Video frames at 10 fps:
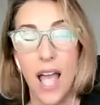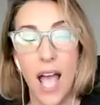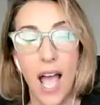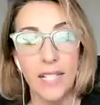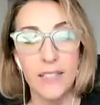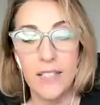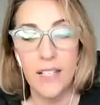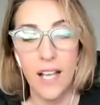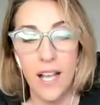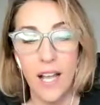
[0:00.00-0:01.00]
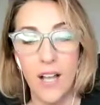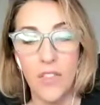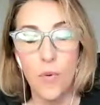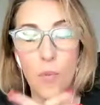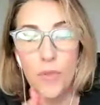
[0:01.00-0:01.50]
and
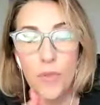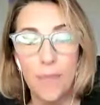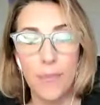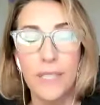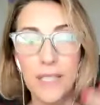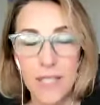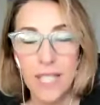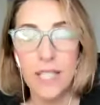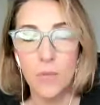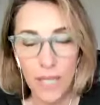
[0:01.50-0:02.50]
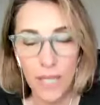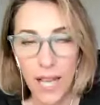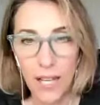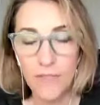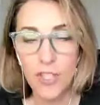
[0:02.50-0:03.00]
the ability that we
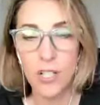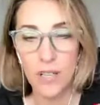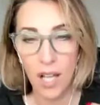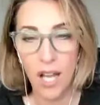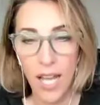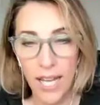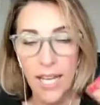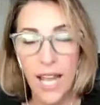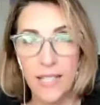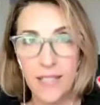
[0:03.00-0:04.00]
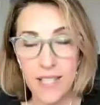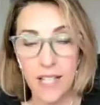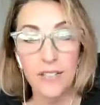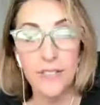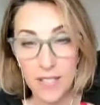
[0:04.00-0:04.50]
have to lie and
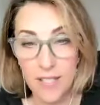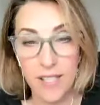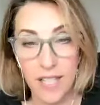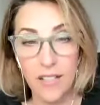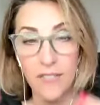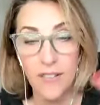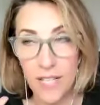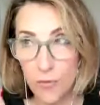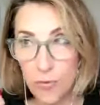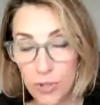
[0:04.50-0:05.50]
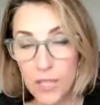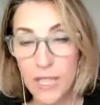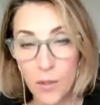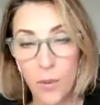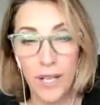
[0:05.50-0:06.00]
self-deceive is
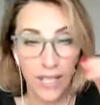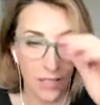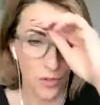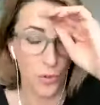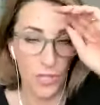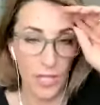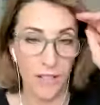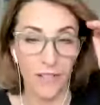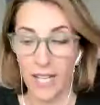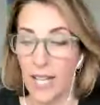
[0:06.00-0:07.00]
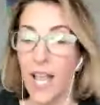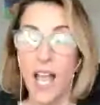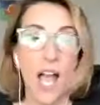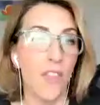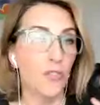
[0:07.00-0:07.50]
really quite extraordinary.
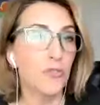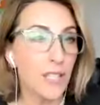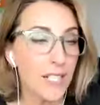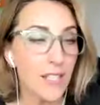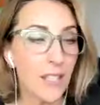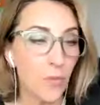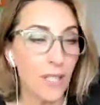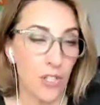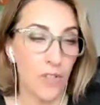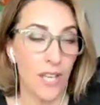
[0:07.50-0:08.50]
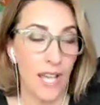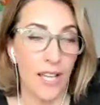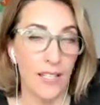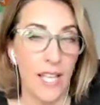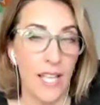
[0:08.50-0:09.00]
And the reason that we do that
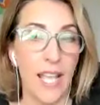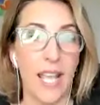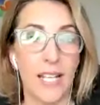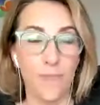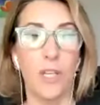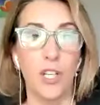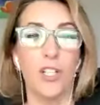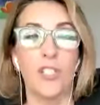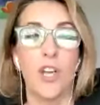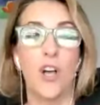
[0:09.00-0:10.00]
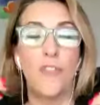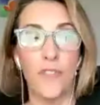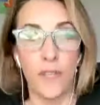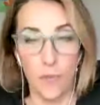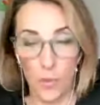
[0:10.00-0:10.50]
is because of
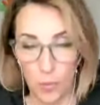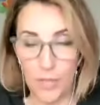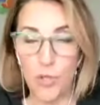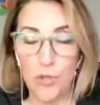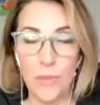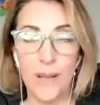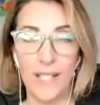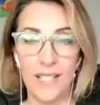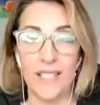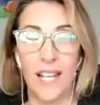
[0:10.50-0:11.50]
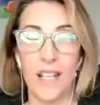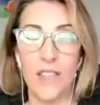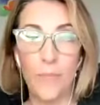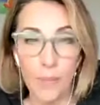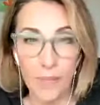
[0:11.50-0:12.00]
what we talked about yesterday,
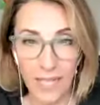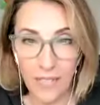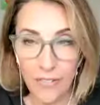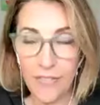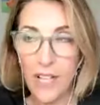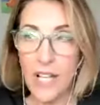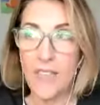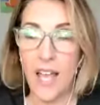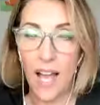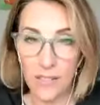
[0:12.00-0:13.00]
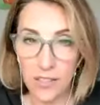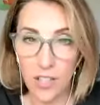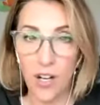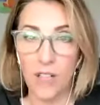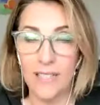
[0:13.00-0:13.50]
the belief that
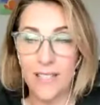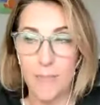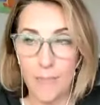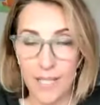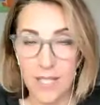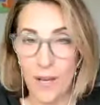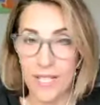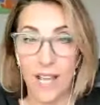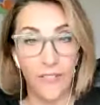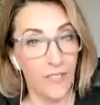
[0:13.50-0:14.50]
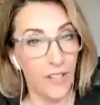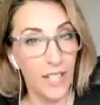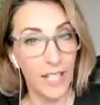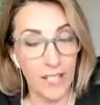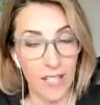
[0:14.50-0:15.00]
alcohol is the best way to have fun,
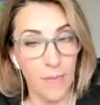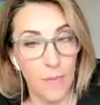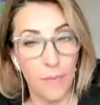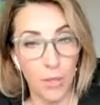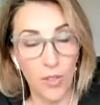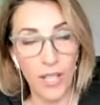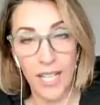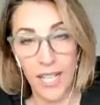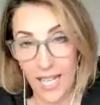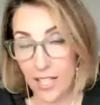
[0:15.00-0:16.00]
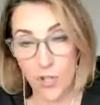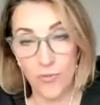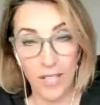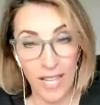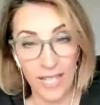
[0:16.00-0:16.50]
excitement, belonging, connection,
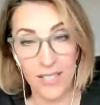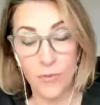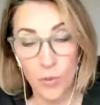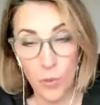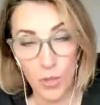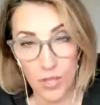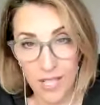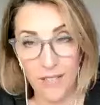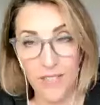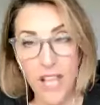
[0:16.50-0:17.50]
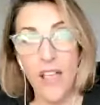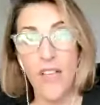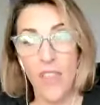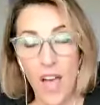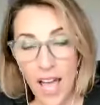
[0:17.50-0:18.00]
relax, and reward ourselves.
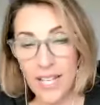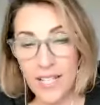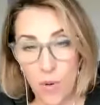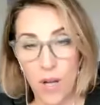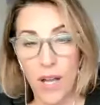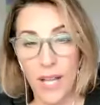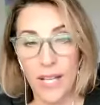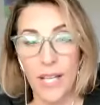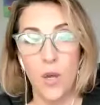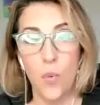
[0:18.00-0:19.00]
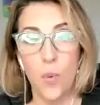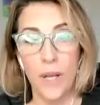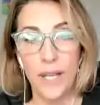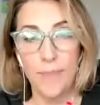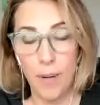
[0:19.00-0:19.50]
That is why
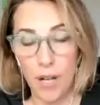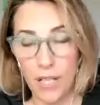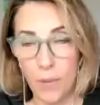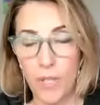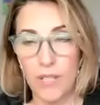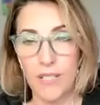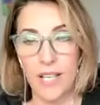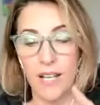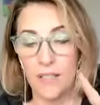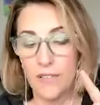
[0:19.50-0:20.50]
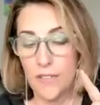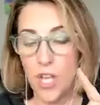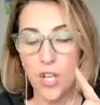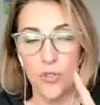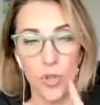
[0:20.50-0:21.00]
we bargain with ourselves,
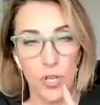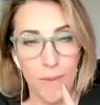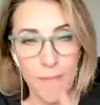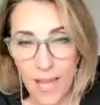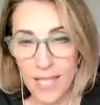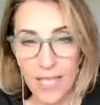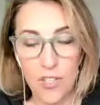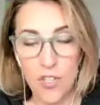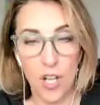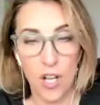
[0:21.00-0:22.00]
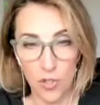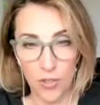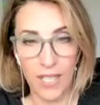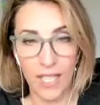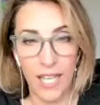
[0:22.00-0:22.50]
try to manage our
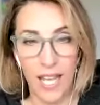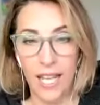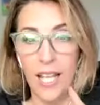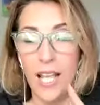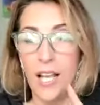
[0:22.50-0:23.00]
drinking,